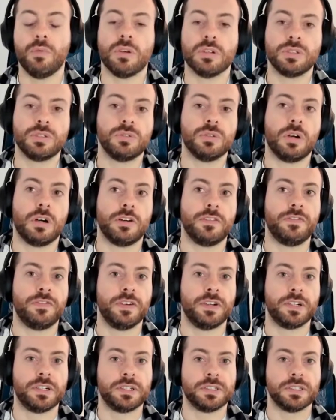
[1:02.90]
and it wants to
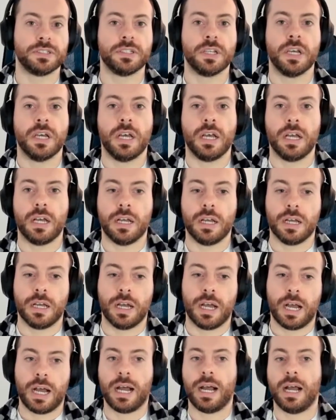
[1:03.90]
offer
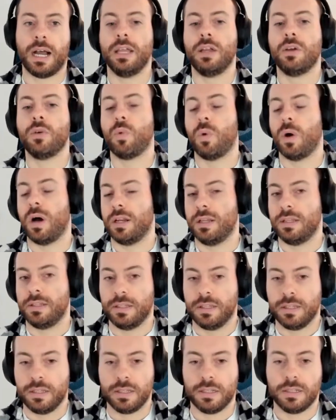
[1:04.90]
high
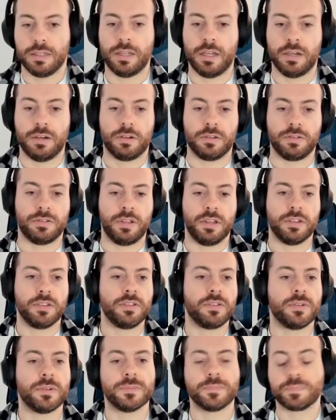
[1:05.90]
quality
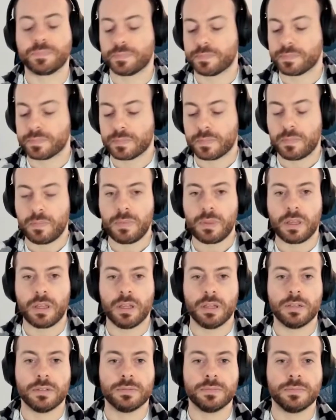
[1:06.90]
diagnostics.
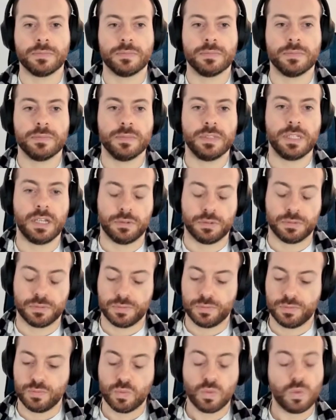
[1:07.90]

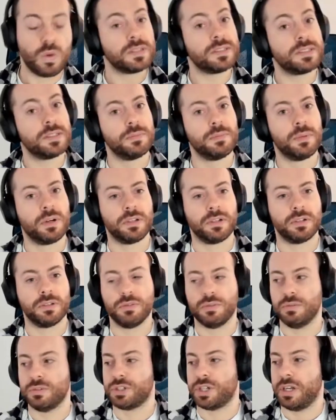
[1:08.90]
Now, what's a
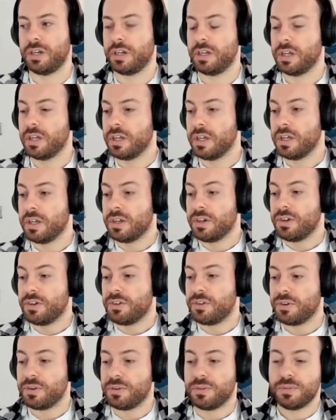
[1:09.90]
modern toolchain?
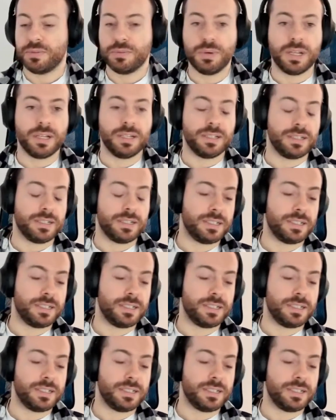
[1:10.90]
So,